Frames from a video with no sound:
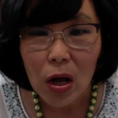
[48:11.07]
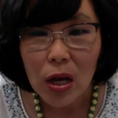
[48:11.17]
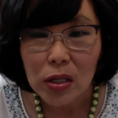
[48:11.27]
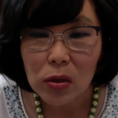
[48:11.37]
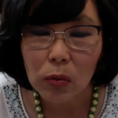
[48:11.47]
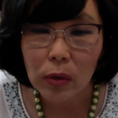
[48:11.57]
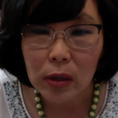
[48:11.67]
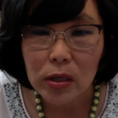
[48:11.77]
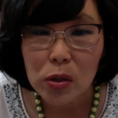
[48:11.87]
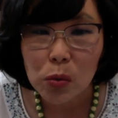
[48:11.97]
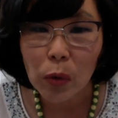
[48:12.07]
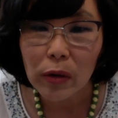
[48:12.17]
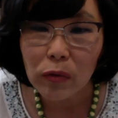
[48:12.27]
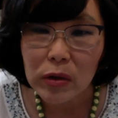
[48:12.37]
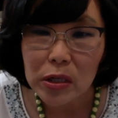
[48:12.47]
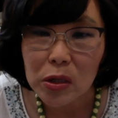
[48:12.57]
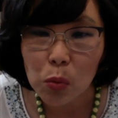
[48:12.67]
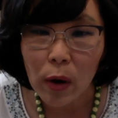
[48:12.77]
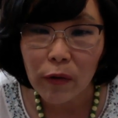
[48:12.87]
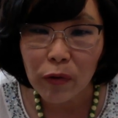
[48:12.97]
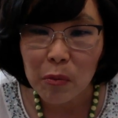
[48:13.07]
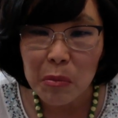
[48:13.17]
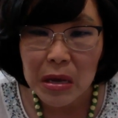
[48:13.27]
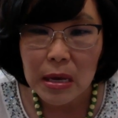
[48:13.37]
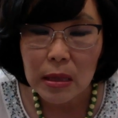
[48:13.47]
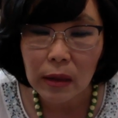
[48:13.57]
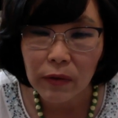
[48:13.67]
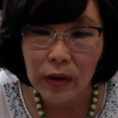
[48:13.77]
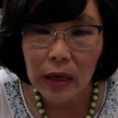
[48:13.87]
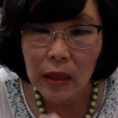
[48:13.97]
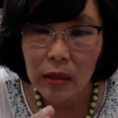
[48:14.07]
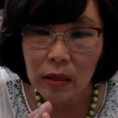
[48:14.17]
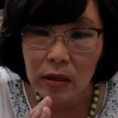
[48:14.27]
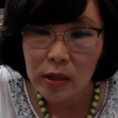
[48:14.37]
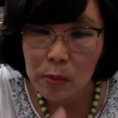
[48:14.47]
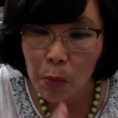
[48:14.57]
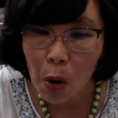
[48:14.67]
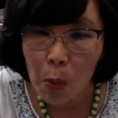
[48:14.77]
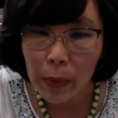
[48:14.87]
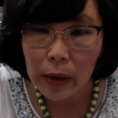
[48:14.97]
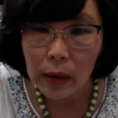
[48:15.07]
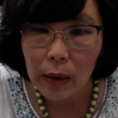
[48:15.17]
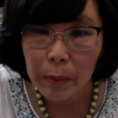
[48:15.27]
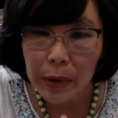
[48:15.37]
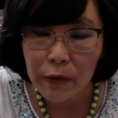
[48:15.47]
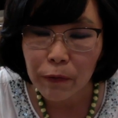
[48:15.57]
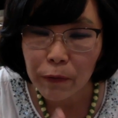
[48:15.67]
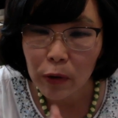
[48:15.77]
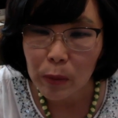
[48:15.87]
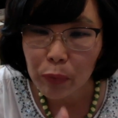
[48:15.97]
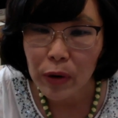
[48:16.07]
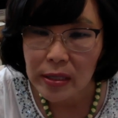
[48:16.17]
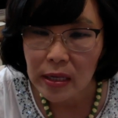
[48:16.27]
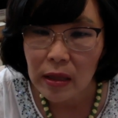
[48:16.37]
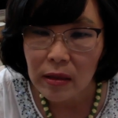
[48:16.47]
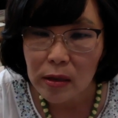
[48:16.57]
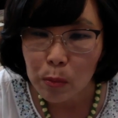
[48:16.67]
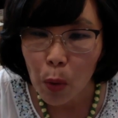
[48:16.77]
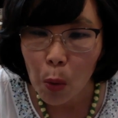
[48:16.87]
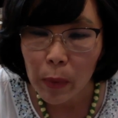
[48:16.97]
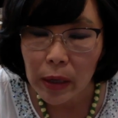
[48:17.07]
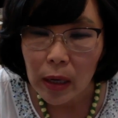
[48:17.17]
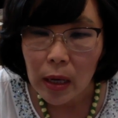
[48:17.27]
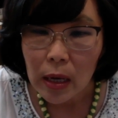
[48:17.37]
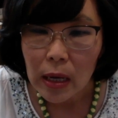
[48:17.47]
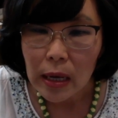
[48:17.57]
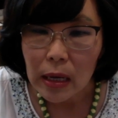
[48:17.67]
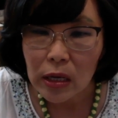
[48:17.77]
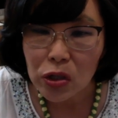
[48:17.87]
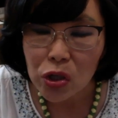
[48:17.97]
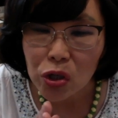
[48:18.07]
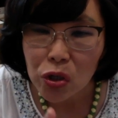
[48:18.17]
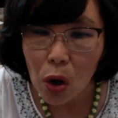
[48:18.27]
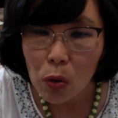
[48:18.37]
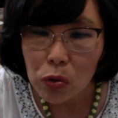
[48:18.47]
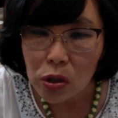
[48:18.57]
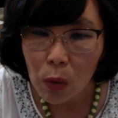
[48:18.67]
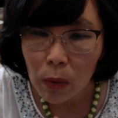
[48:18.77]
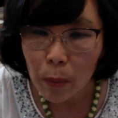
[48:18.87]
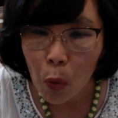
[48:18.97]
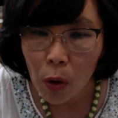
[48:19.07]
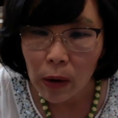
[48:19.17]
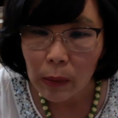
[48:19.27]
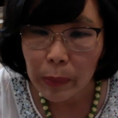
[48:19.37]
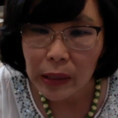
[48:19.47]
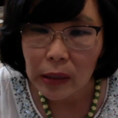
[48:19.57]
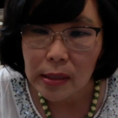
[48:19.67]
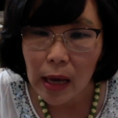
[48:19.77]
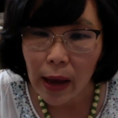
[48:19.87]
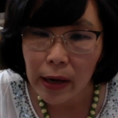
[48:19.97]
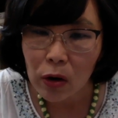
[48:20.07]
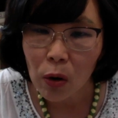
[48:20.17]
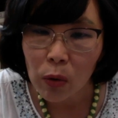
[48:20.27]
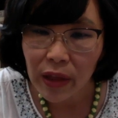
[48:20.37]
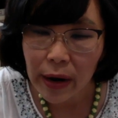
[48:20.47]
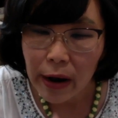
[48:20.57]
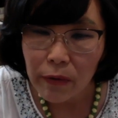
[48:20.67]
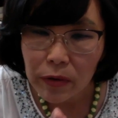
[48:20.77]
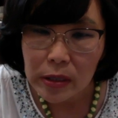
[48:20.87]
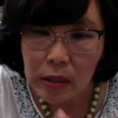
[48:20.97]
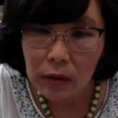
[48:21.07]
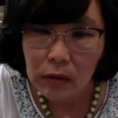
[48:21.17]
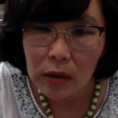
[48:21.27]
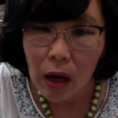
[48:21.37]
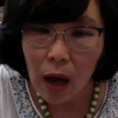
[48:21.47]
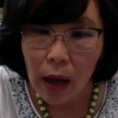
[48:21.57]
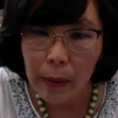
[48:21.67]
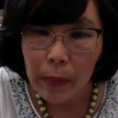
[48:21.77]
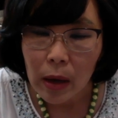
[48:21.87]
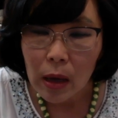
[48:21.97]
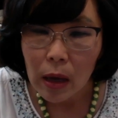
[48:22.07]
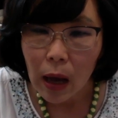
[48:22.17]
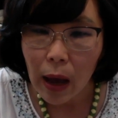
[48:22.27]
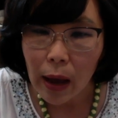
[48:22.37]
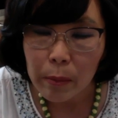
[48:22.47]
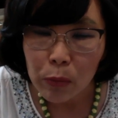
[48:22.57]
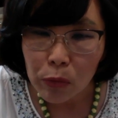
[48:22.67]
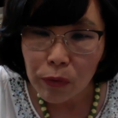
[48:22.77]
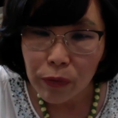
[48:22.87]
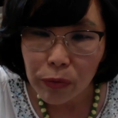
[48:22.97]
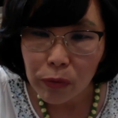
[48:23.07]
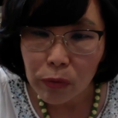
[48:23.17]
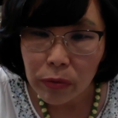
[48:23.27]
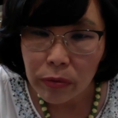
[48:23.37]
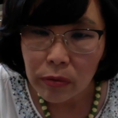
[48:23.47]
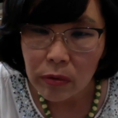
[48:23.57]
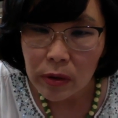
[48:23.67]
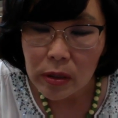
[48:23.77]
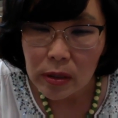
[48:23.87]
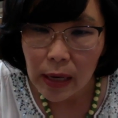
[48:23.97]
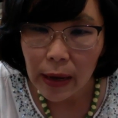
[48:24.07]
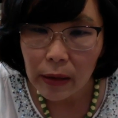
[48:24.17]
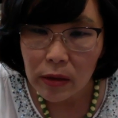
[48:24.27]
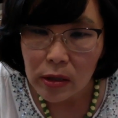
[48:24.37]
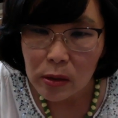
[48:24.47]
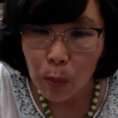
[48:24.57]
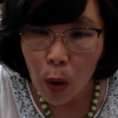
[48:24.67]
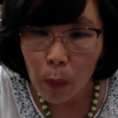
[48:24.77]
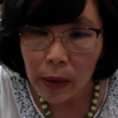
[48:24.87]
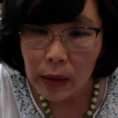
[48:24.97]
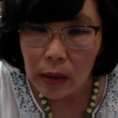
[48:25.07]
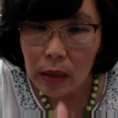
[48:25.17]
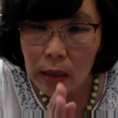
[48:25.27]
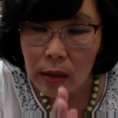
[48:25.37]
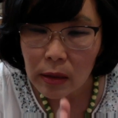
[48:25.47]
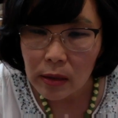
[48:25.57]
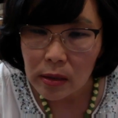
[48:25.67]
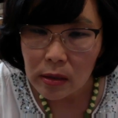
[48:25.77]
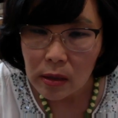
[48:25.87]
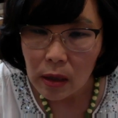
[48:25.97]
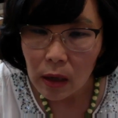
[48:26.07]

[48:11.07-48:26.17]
So this is one of the reasons why for me, living in this moment and being fully present in this moment is so, so important, because I know that every single time I move through this day, this moment, in this